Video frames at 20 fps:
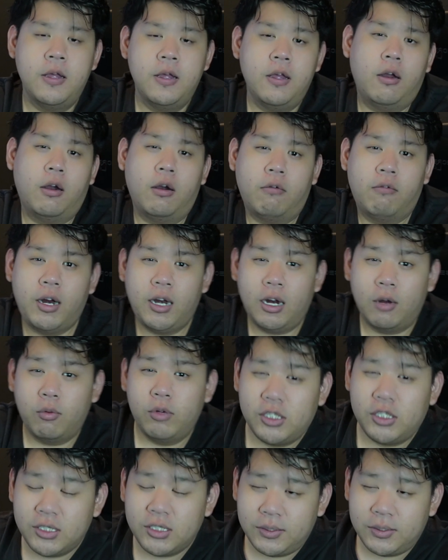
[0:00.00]
Right now, we
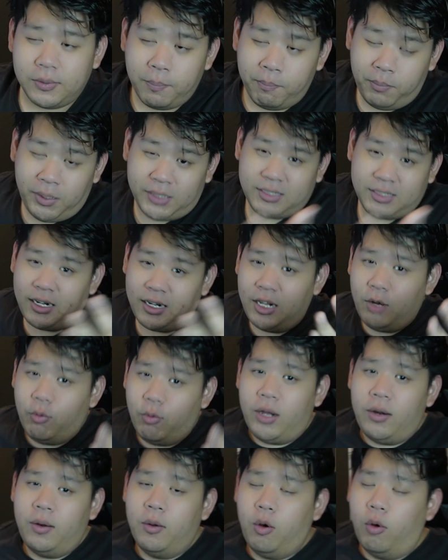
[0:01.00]
just basically
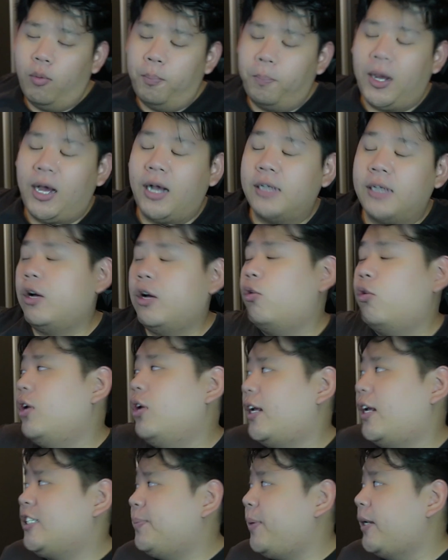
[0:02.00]
went past our own
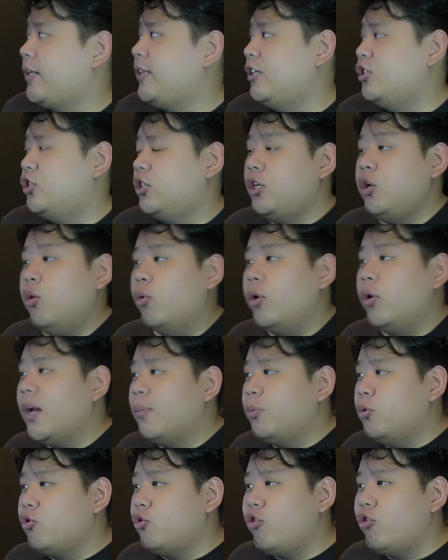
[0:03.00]
expectation, going up
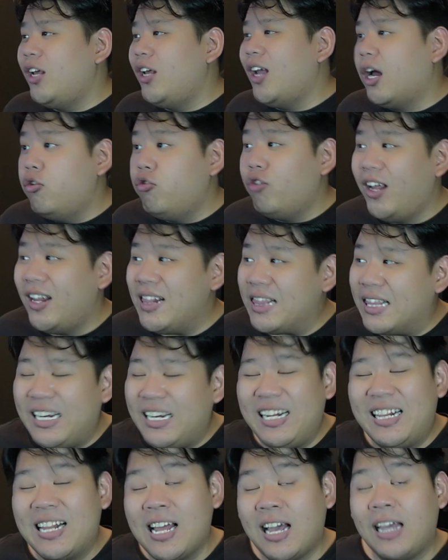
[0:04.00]
to
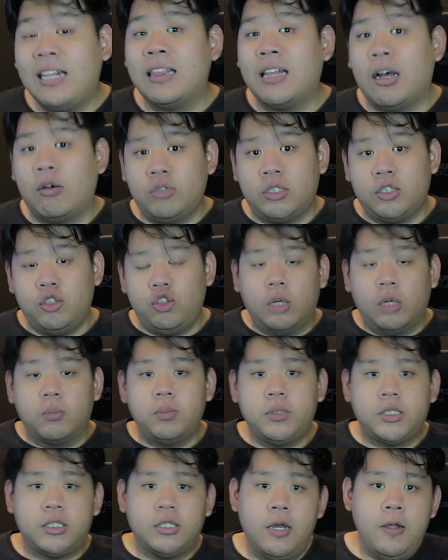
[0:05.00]
339,000
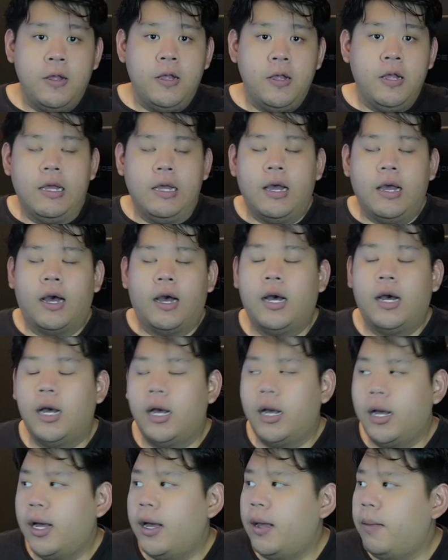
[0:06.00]
jobs
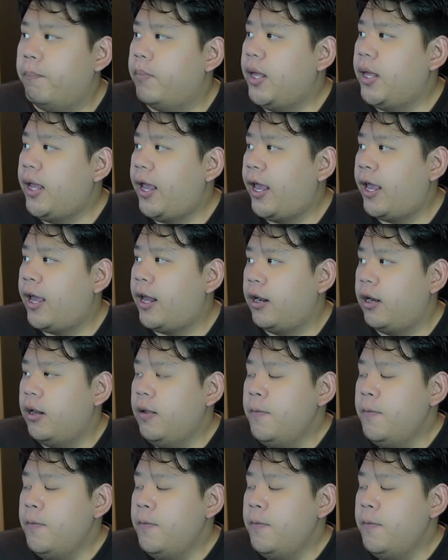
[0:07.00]
added.